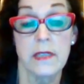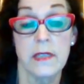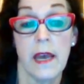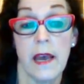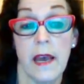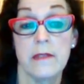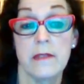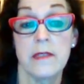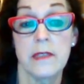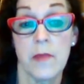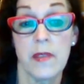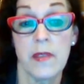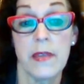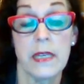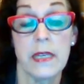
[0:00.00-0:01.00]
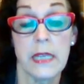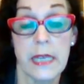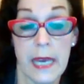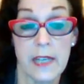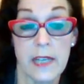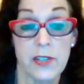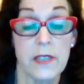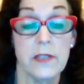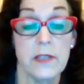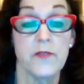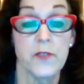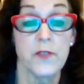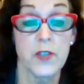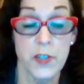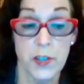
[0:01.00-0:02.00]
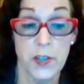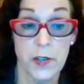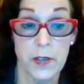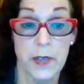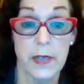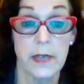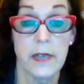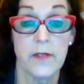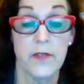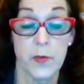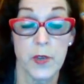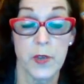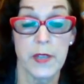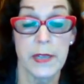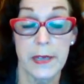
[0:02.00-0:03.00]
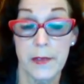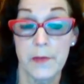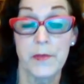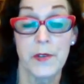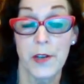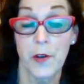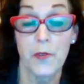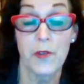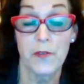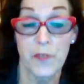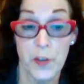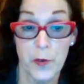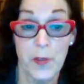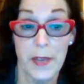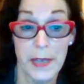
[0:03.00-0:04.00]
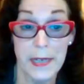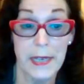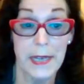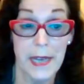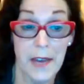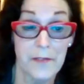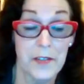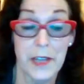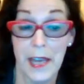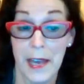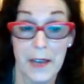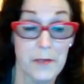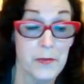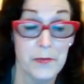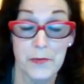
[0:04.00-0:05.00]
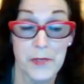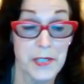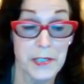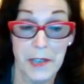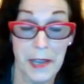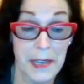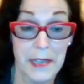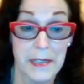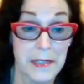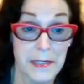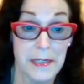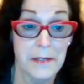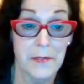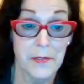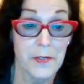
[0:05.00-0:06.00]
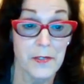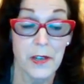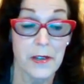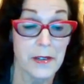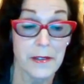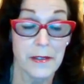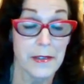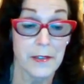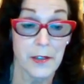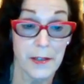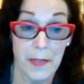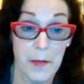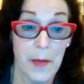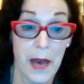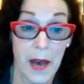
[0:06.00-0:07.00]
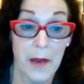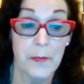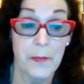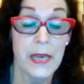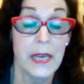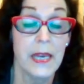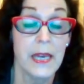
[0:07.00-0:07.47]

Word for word: And some of the indications for certain, if you really, you know, review the FDA studies and look, look them up,